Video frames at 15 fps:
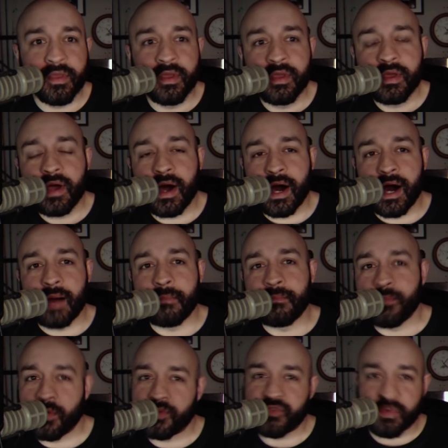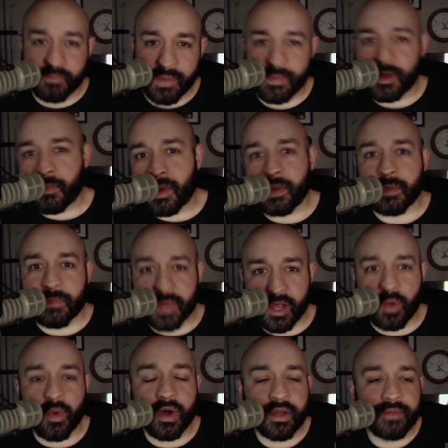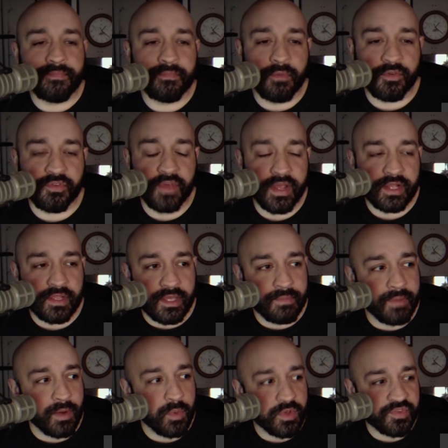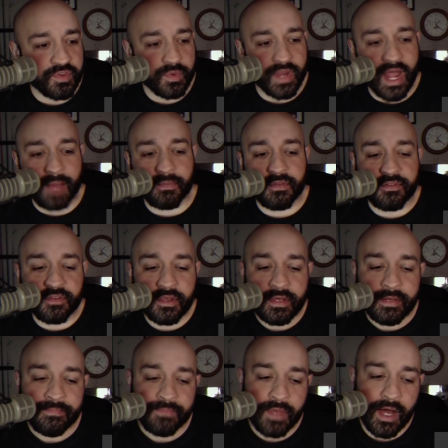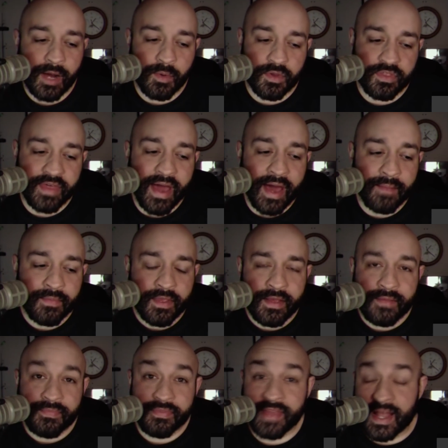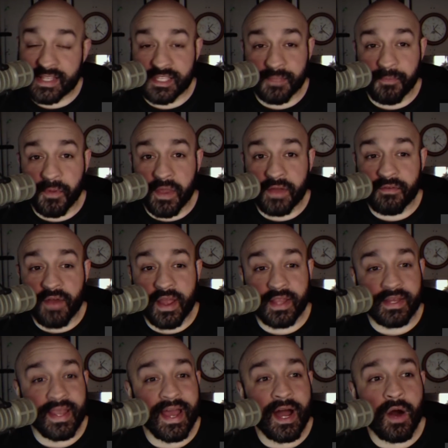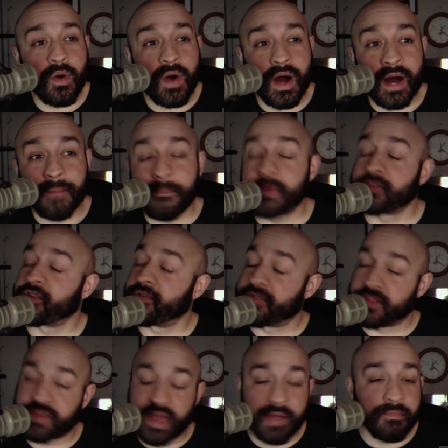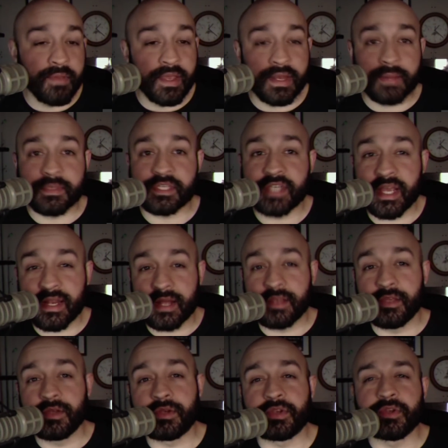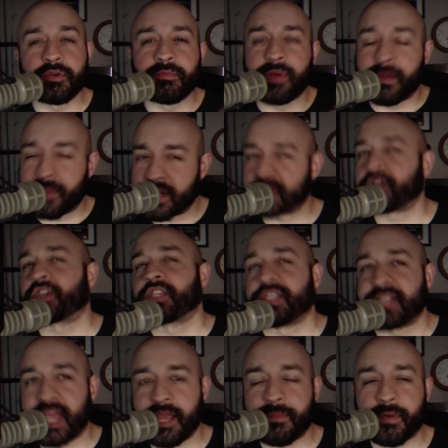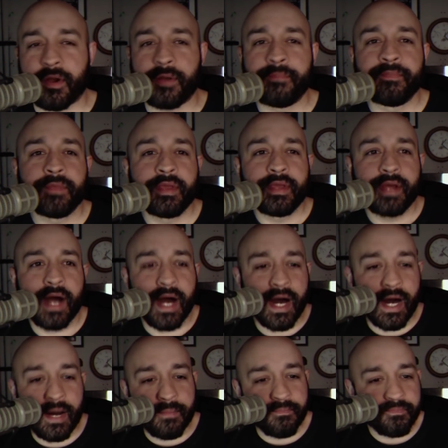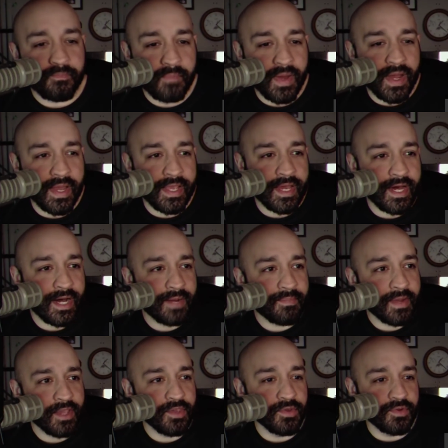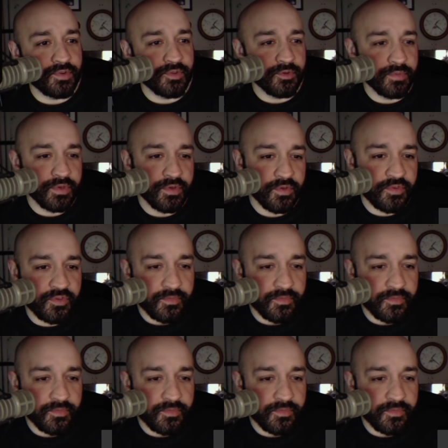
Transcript: Um, we'll maybe I'll probably pick one most likely, but we'll see what happens uh, with that. That's the plan right now. Um, but so for the time being, I'm staying on YouTube, but I'm going to start to taper um, my uh, my YouTube use.